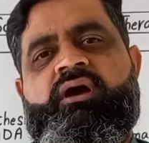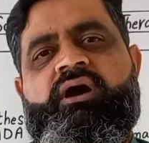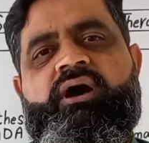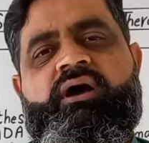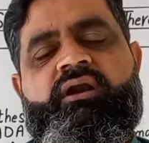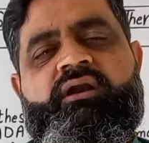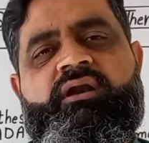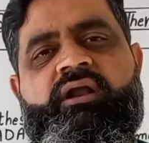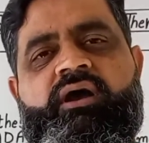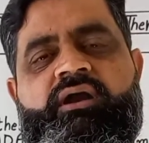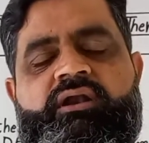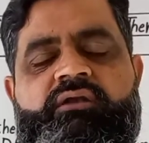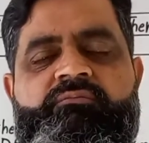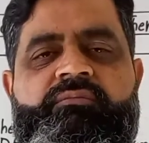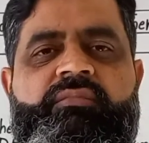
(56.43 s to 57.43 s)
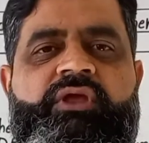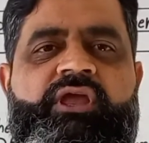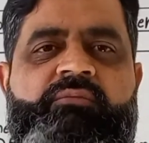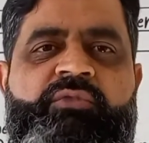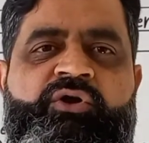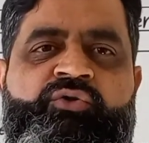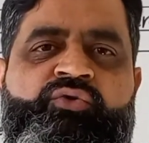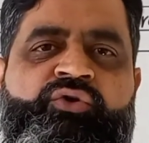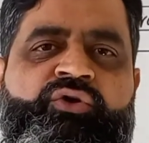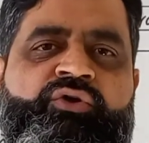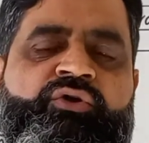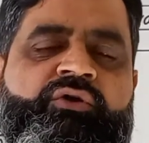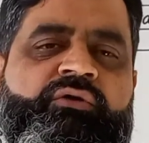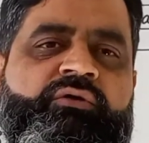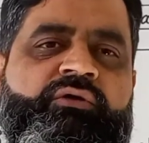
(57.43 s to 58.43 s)
are not able to
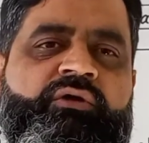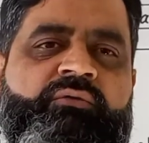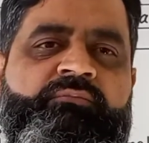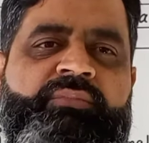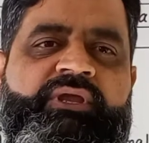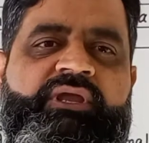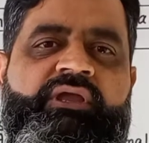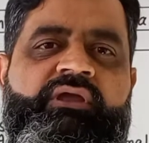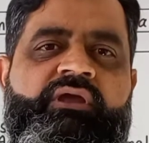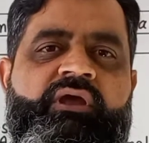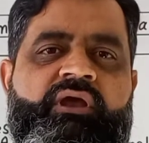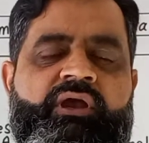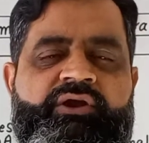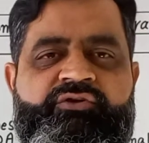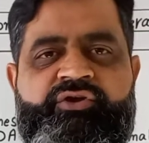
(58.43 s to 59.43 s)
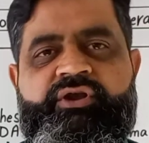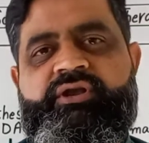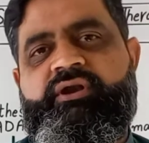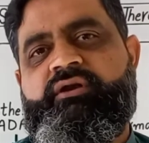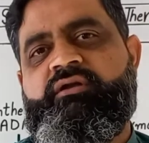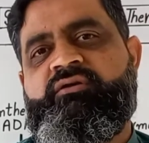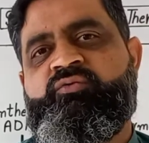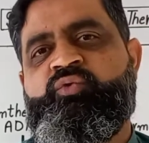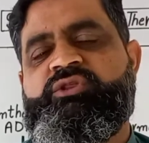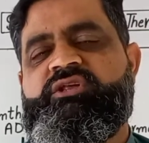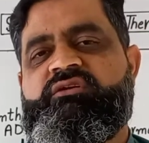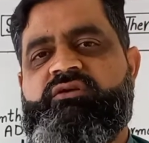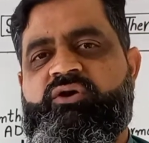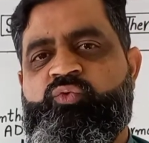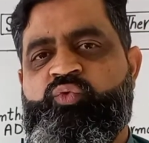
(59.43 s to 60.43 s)
be uh, treated
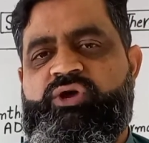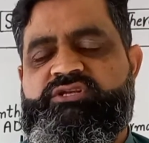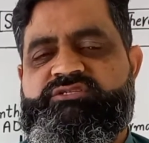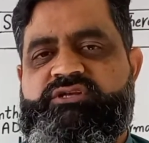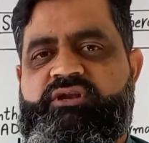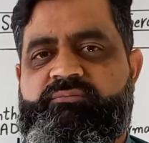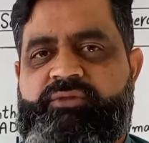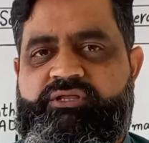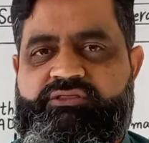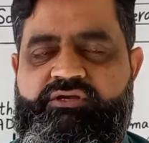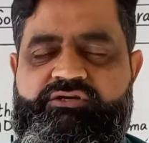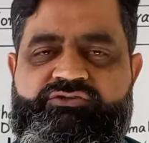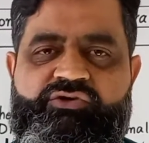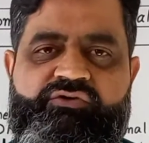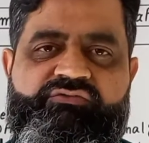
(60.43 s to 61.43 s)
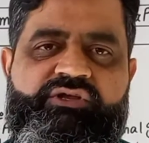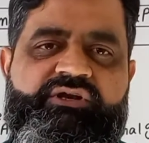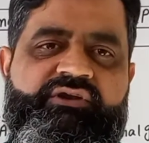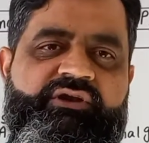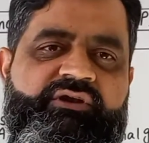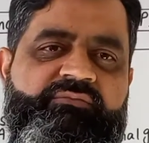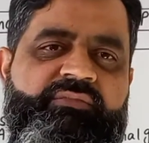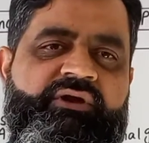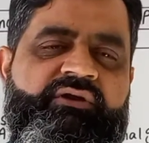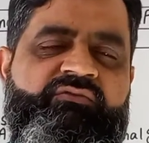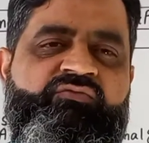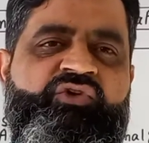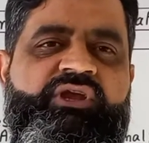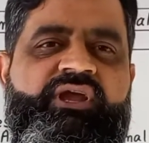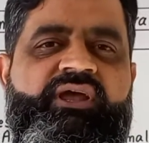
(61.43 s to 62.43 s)
with conventional methods of the treatment.
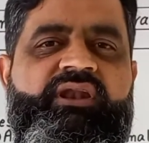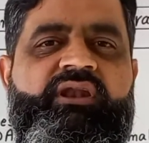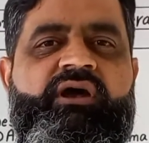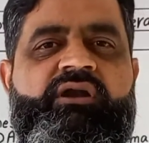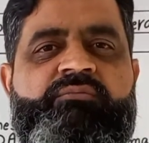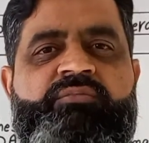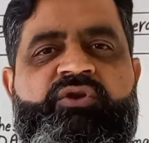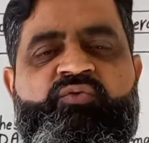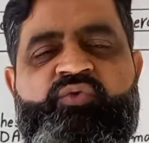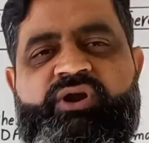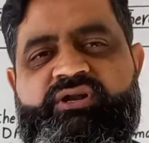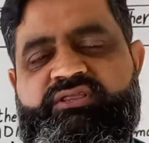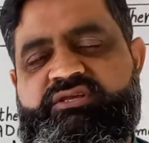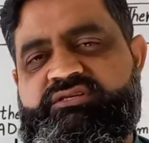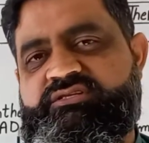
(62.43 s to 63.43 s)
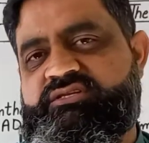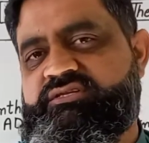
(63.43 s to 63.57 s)
We cannot prevent these